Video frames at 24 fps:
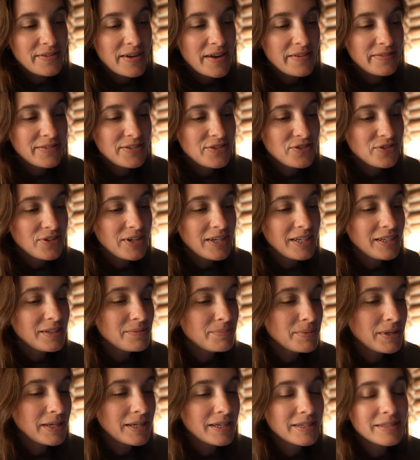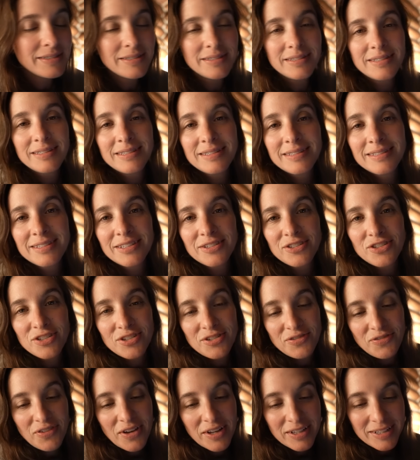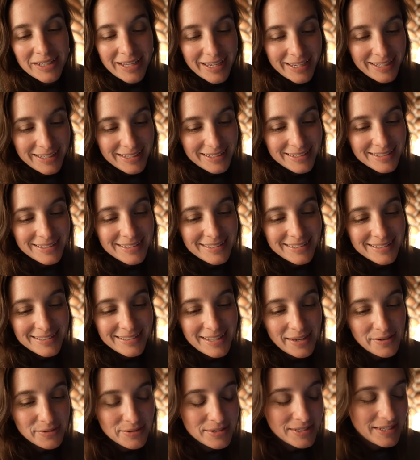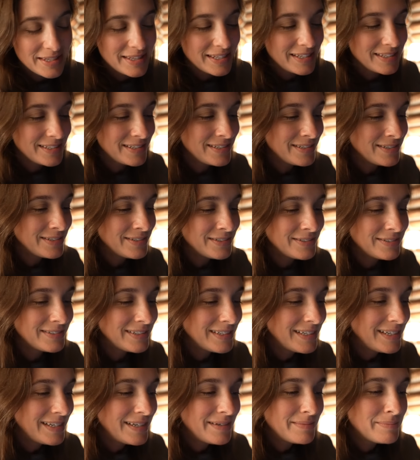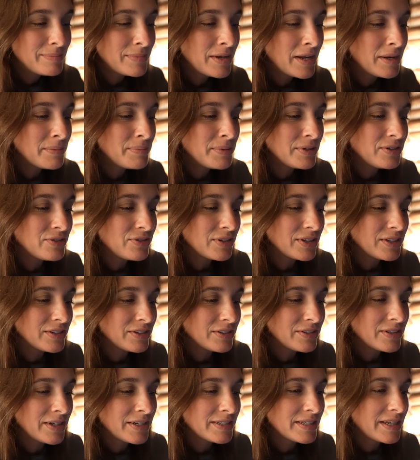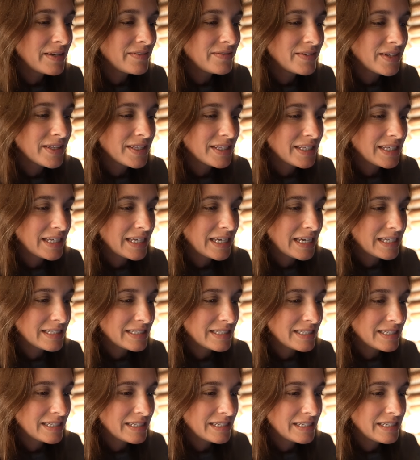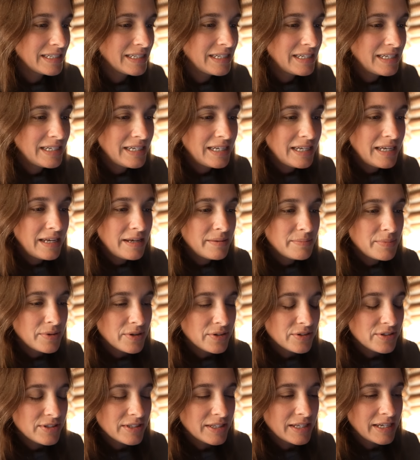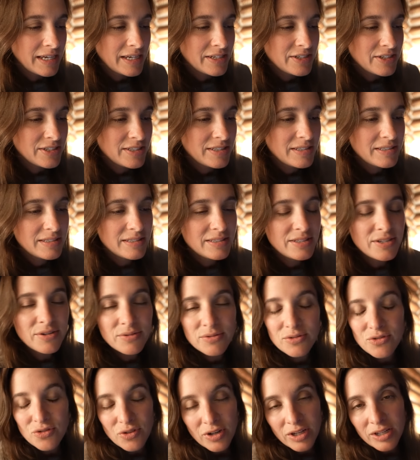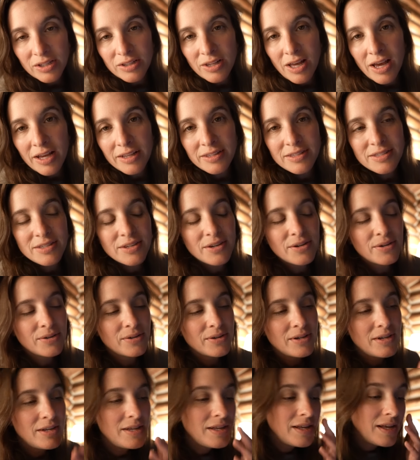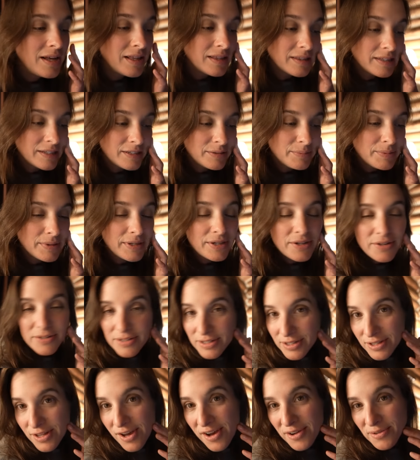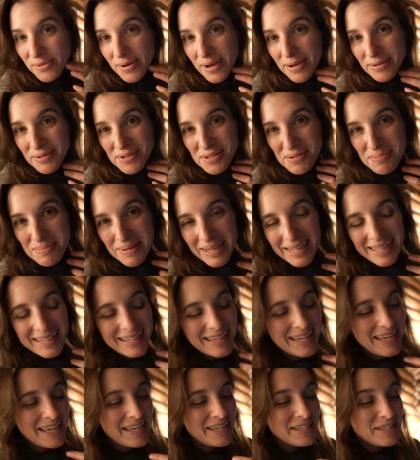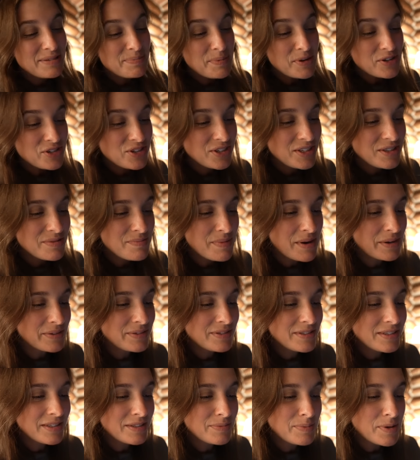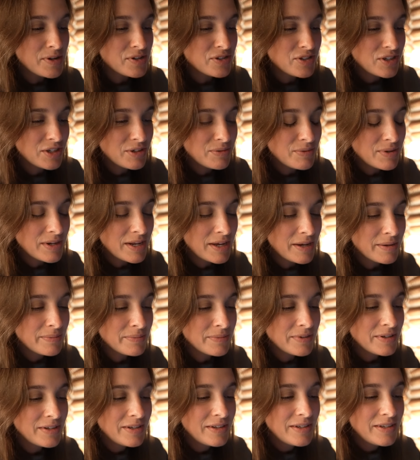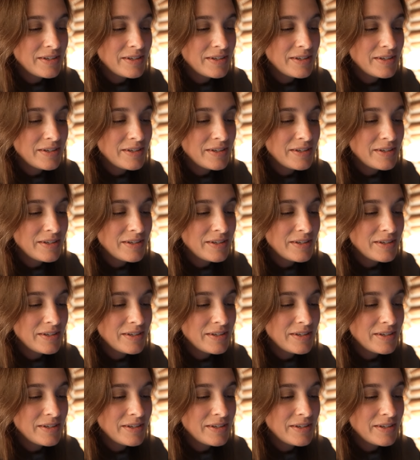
have a drink because it just felt like that was the thing to do. I'm not a big drinker, you guys. I have nothing against it. Personally, I just don't drink a lot, so a little bit goes a long way with me, especially in the mountains, especially when I'm